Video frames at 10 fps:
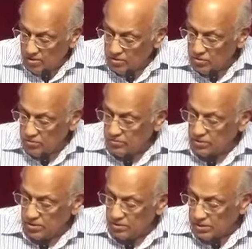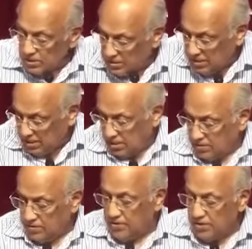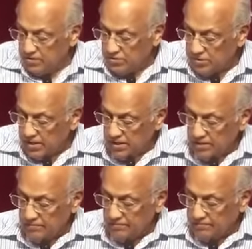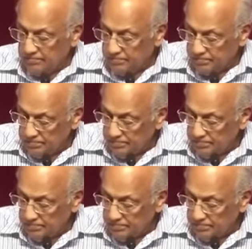So, John sixteen and thirty-three.